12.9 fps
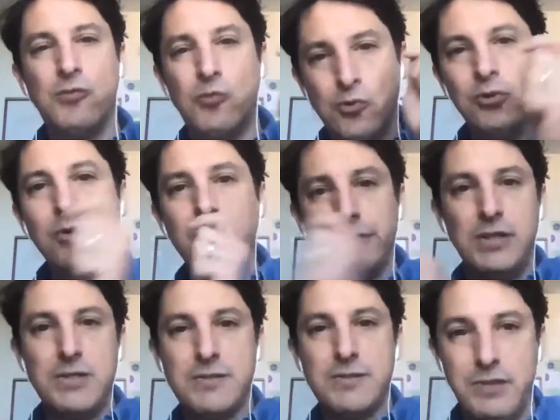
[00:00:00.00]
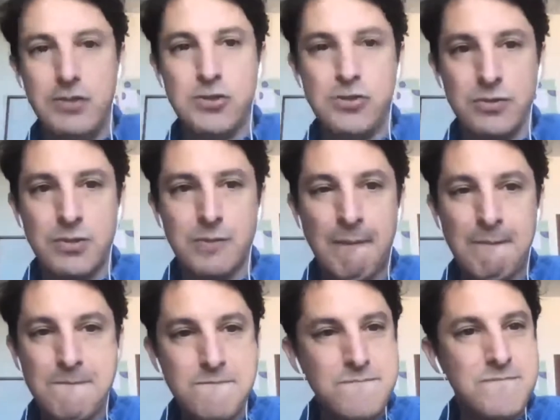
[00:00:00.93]
all of these features,
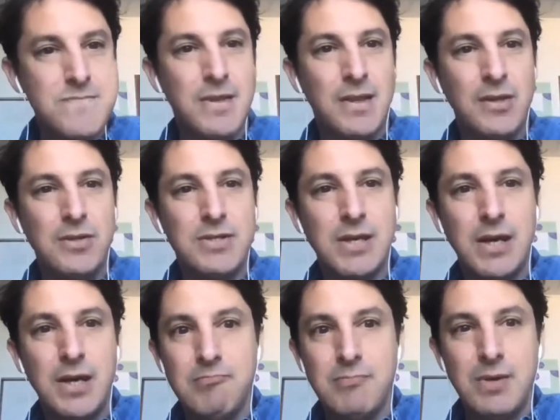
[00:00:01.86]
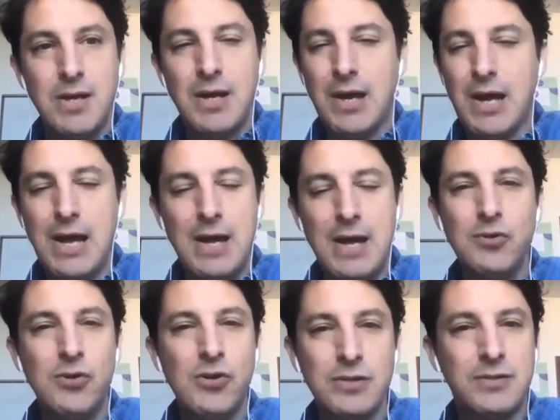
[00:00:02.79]
you say I'm
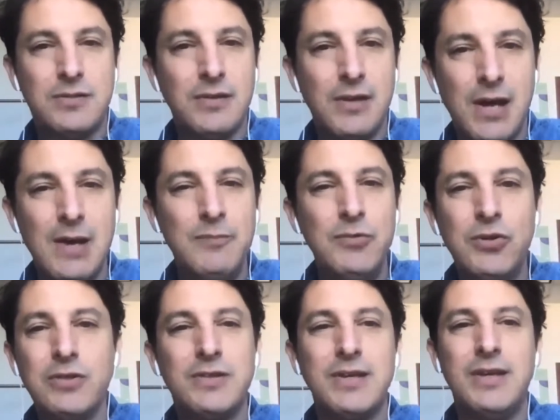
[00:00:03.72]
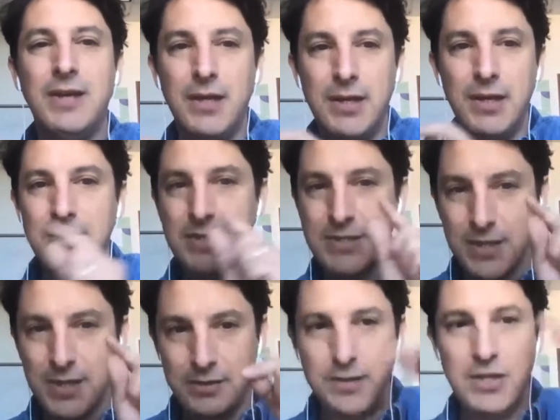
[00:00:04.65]
not I'm not getting this
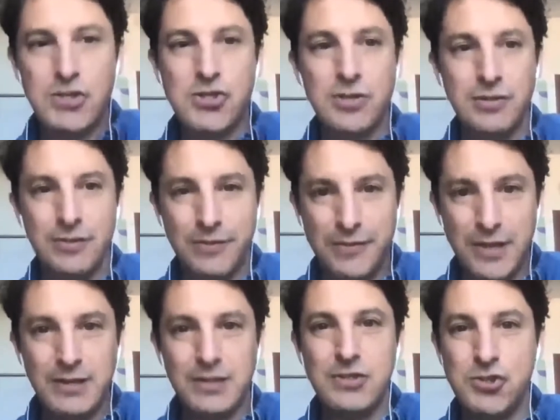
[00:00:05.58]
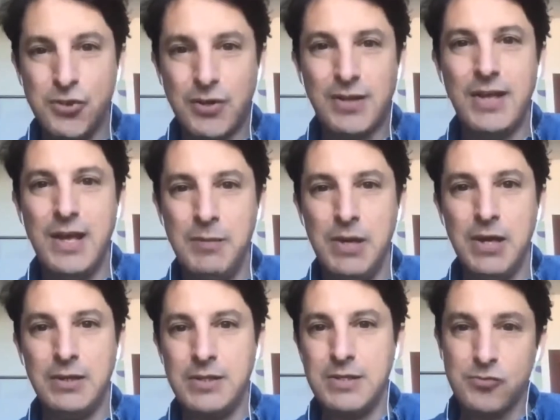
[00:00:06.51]
additional thing that you're claiming
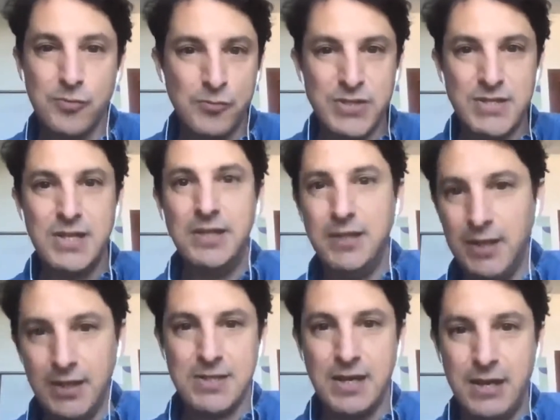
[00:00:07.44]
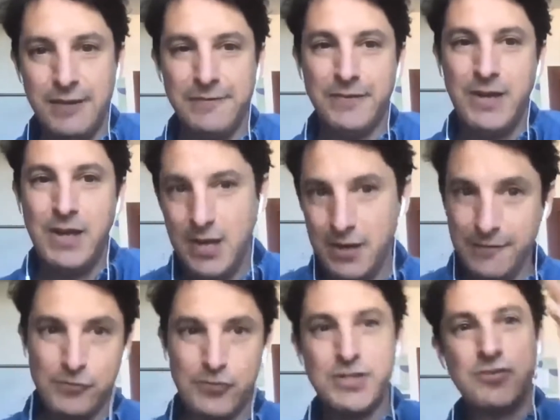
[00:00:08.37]
this representing as F
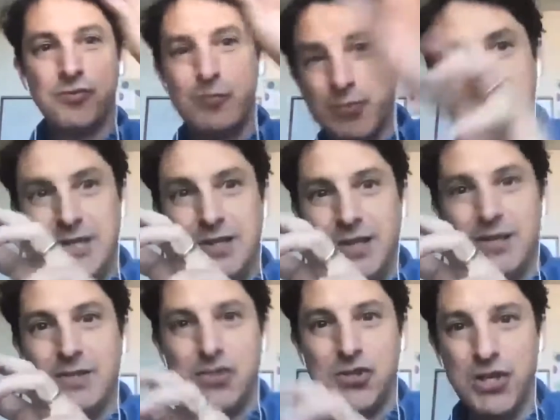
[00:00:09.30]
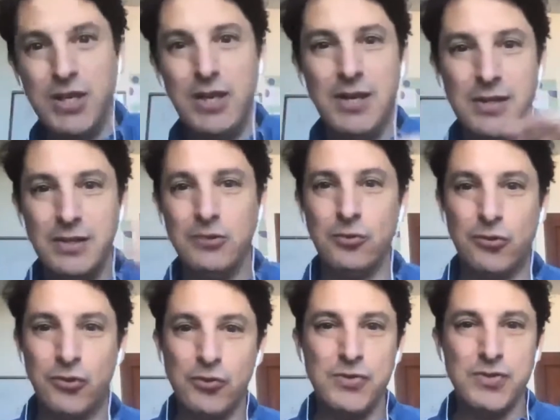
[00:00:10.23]
versus representing as G that
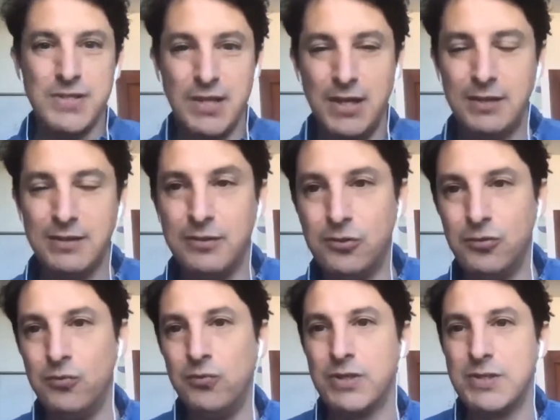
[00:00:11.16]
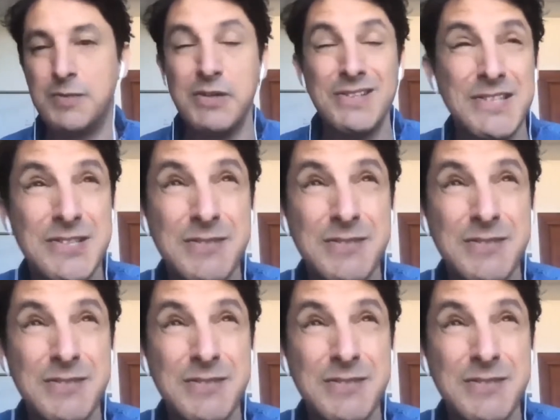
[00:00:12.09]
occurs in the two experiences.